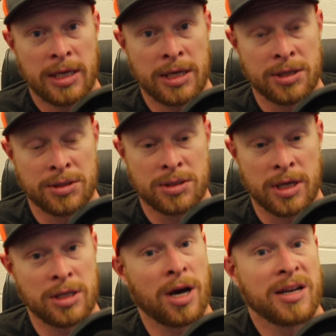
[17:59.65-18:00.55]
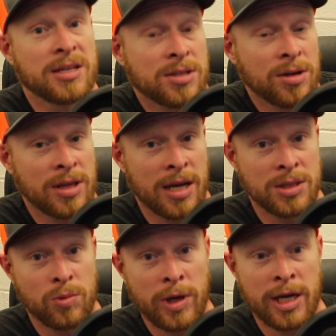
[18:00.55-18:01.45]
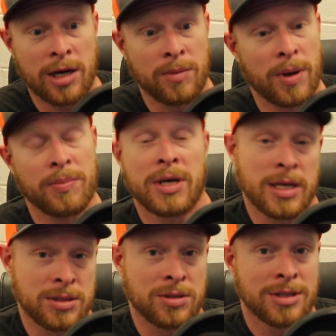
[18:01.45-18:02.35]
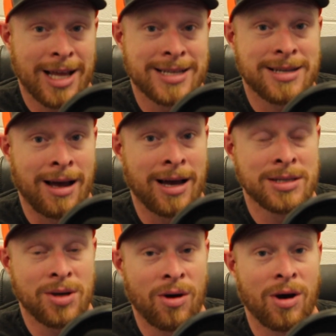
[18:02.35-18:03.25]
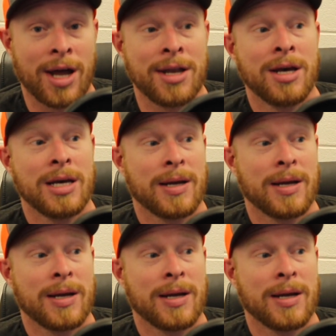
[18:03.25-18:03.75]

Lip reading: is not necessarily that he's weaker, but because there's less eyes on,